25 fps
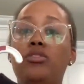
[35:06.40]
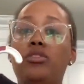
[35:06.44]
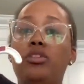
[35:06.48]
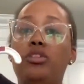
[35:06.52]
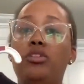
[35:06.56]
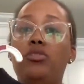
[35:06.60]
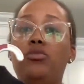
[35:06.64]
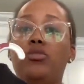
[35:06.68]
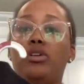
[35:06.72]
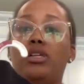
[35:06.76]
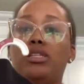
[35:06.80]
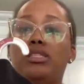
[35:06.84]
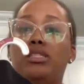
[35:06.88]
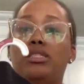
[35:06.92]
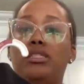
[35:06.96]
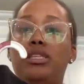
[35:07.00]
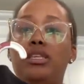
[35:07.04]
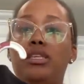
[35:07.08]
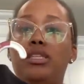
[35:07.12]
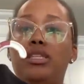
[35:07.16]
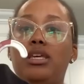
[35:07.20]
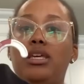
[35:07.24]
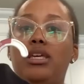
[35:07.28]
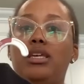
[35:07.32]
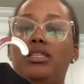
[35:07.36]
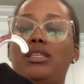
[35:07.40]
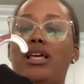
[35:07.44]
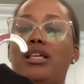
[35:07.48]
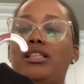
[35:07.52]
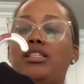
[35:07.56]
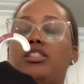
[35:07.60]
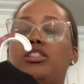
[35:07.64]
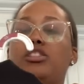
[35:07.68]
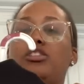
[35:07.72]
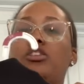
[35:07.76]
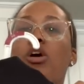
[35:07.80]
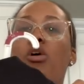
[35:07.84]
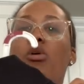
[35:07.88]
that you can see this? That's
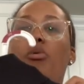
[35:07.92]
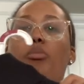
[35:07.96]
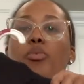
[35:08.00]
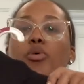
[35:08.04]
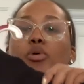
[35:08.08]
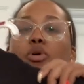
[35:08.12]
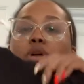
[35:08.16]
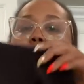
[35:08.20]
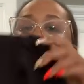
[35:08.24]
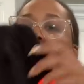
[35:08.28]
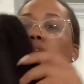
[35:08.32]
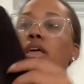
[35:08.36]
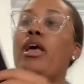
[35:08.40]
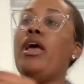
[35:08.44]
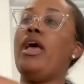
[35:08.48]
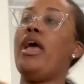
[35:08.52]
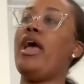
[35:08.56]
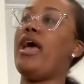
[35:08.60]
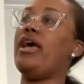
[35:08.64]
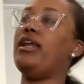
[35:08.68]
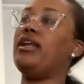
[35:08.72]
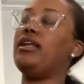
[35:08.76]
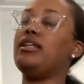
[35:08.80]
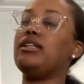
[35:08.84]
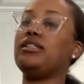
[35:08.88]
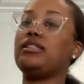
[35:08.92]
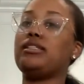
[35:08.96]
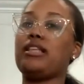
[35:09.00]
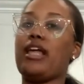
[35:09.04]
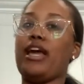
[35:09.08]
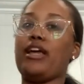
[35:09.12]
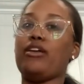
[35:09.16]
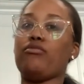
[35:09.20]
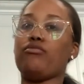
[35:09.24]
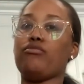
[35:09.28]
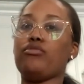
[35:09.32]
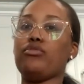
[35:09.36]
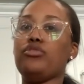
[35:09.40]
so pretty. And then it's
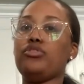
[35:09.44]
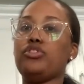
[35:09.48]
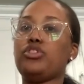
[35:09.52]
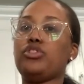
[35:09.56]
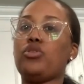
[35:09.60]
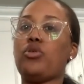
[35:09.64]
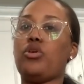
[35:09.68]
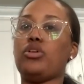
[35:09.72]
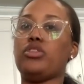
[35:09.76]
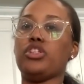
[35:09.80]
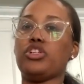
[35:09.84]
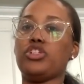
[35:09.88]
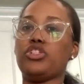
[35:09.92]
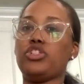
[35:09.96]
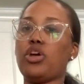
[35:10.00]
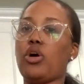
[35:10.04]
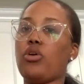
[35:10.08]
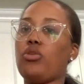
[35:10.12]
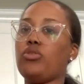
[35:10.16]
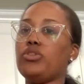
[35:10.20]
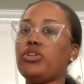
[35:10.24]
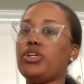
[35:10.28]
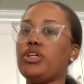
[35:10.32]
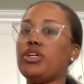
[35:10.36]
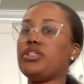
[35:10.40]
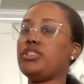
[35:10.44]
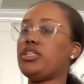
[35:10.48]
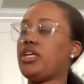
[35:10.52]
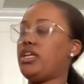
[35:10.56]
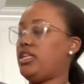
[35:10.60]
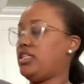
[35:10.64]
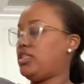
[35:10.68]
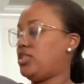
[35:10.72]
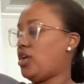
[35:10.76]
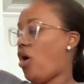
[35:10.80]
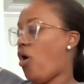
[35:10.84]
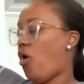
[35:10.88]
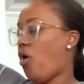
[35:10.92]
like ruched on the shoulders and
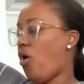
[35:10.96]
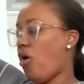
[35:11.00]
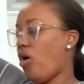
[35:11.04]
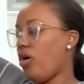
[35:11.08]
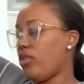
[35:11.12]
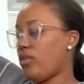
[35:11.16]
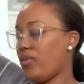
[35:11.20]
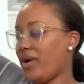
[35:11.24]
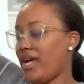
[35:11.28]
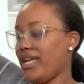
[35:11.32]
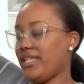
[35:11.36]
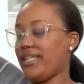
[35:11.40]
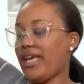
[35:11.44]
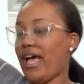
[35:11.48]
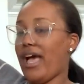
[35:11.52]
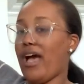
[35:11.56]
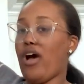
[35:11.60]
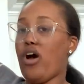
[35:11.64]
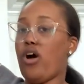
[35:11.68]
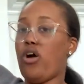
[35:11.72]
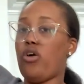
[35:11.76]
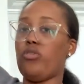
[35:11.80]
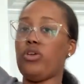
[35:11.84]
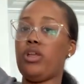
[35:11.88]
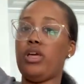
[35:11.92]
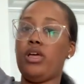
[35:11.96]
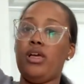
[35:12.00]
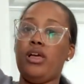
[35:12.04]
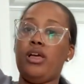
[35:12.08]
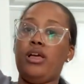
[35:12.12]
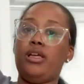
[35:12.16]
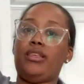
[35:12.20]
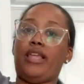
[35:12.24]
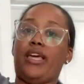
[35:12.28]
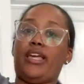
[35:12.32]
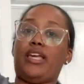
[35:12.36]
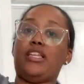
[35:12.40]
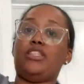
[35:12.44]
it's all the way down.
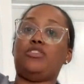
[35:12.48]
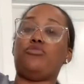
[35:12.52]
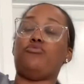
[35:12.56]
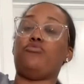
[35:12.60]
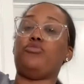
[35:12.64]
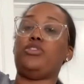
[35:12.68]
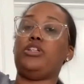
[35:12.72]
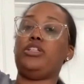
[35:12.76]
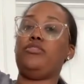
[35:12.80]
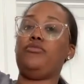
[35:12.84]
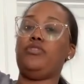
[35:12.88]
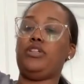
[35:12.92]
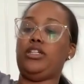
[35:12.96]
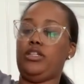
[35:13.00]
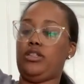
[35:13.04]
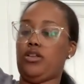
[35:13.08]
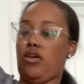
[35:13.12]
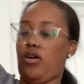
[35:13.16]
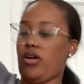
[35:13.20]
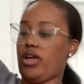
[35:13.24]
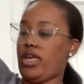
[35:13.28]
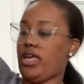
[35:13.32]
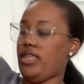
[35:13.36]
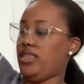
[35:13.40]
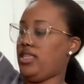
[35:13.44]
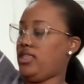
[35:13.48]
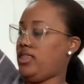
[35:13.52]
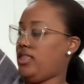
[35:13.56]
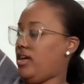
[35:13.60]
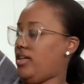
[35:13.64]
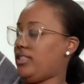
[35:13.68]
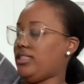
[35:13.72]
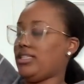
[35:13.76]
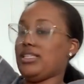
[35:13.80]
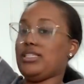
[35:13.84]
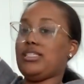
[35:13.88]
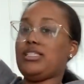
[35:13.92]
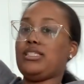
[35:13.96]
Like, it's really, really long. And then
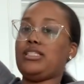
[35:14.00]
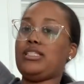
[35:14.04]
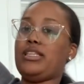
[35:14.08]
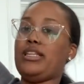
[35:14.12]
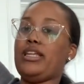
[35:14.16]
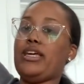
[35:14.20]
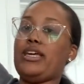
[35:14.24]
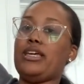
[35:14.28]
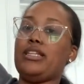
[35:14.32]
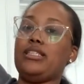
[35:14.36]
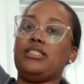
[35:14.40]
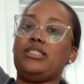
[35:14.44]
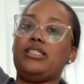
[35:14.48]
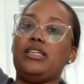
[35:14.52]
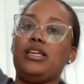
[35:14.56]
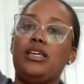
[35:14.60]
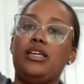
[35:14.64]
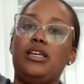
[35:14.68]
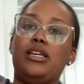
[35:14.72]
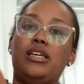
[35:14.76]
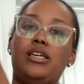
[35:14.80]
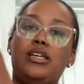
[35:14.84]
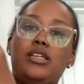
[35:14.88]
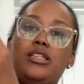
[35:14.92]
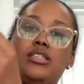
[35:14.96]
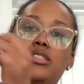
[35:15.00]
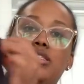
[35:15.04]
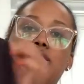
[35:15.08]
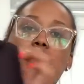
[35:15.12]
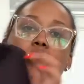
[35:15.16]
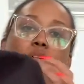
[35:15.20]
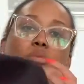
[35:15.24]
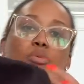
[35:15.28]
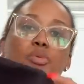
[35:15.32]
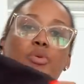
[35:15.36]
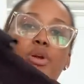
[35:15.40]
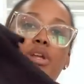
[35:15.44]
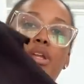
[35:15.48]
there's a slit. So
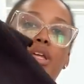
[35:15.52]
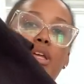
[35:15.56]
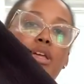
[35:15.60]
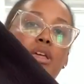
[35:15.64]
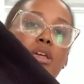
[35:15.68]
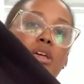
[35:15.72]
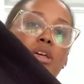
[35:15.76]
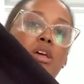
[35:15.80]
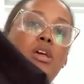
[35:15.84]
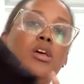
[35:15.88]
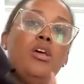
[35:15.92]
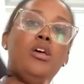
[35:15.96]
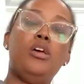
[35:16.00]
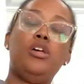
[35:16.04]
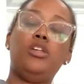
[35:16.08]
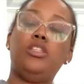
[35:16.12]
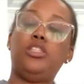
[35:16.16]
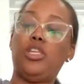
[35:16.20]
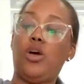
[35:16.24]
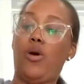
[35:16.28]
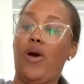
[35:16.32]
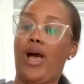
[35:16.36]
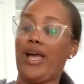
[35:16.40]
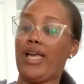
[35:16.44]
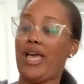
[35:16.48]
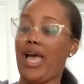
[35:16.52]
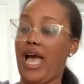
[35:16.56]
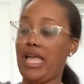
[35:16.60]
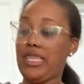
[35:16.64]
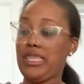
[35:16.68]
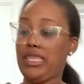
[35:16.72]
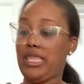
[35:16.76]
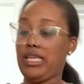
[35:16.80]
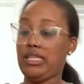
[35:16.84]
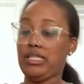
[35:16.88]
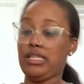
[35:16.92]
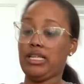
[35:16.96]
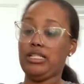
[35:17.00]
pretty. So I got
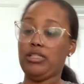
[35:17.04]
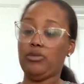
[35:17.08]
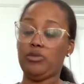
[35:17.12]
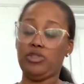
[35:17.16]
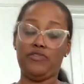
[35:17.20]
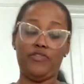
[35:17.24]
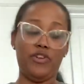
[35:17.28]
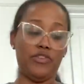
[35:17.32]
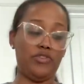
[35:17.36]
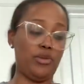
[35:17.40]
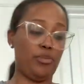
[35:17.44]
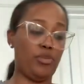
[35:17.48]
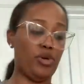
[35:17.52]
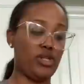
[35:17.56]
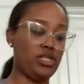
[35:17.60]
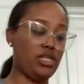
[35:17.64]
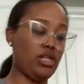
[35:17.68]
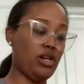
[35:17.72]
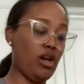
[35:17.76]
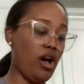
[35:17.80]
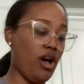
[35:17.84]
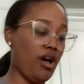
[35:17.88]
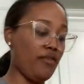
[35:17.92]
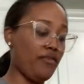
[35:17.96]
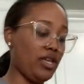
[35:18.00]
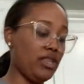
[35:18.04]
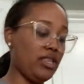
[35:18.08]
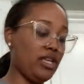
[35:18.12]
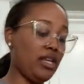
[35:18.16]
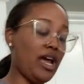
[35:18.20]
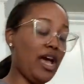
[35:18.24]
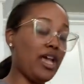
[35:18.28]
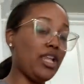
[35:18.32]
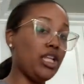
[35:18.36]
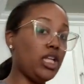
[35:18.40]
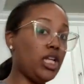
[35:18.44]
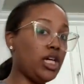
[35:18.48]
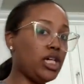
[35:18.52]
this because it was fifty percent off. And then
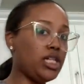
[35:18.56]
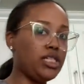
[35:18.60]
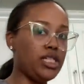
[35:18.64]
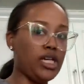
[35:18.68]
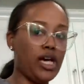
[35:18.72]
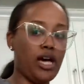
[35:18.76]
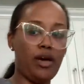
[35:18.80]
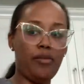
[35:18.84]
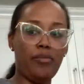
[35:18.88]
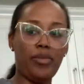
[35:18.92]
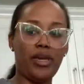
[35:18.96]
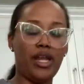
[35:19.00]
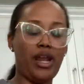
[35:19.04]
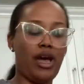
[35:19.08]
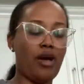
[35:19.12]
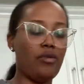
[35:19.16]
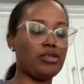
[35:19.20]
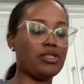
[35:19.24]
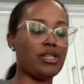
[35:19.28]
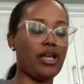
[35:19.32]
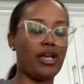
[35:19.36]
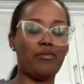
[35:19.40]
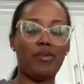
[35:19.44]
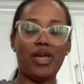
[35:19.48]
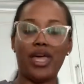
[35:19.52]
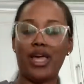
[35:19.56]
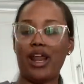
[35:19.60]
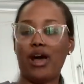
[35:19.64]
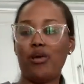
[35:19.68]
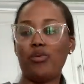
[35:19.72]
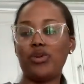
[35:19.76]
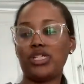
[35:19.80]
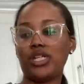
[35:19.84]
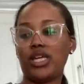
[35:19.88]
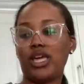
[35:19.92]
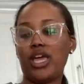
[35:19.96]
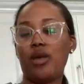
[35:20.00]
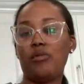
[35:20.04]
I looked up and I was like, man, I
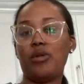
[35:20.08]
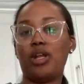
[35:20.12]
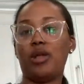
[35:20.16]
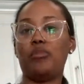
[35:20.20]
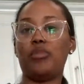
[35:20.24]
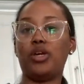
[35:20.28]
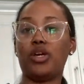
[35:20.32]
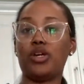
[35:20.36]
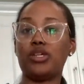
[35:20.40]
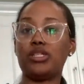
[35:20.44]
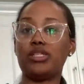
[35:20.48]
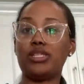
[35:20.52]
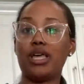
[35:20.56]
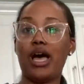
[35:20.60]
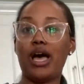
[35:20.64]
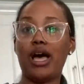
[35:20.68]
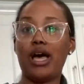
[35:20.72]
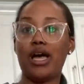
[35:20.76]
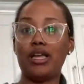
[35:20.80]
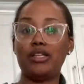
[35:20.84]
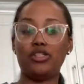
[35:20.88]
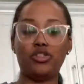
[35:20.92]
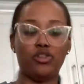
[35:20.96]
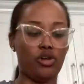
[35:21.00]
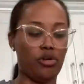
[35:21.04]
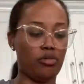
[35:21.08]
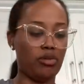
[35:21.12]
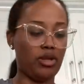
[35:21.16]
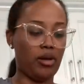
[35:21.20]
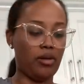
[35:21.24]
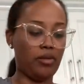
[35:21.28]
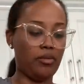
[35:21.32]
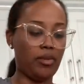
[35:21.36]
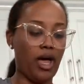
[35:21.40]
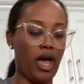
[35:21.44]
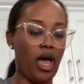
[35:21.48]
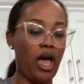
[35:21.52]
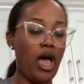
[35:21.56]
wish it came in a bigger size, you know, blah, blah,
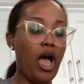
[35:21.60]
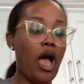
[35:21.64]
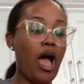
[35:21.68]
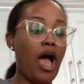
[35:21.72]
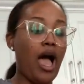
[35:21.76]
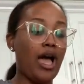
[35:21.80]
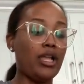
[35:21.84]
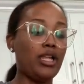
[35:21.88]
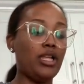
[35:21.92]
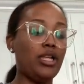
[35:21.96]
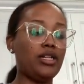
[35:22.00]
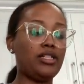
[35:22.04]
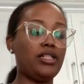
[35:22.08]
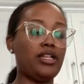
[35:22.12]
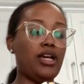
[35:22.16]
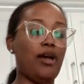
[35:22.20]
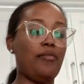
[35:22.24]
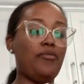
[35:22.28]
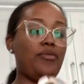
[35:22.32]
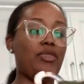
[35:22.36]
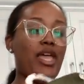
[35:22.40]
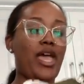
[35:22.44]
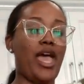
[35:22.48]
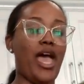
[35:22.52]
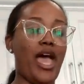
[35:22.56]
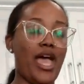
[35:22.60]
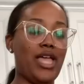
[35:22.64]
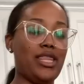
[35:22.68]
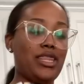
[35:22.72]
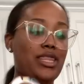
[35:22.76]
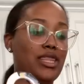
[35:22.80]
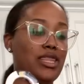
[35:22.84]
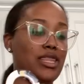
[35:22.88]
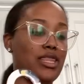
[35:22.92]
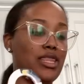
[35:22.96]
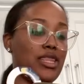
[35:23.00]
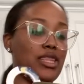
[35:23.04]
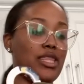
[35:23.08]
blah. I looked up, they had
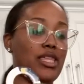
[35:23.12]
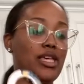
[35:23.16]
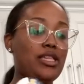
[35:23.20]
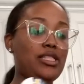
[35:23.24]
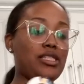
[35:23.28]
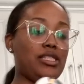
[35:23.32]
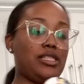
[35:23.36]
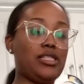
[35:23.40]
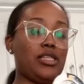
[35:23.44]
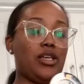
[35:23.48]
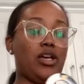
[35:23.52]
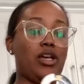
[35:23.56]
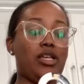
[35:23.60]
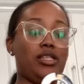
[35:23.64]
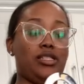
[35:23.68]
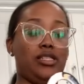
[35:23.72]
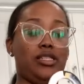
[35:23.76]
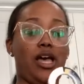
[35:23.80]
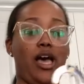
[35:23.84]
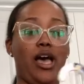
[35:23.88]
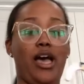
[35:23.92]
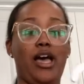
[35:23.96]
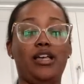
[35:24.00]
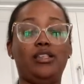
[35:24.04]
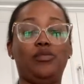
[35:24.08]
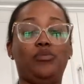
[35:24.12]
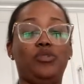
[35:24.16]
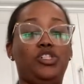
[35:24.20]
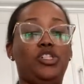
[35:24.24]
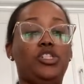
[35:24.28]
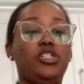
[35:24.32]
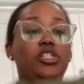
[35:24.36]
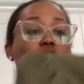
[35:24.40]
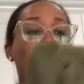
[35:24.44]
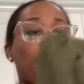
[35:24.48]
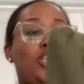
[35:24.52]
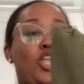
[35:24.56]
this size, which is a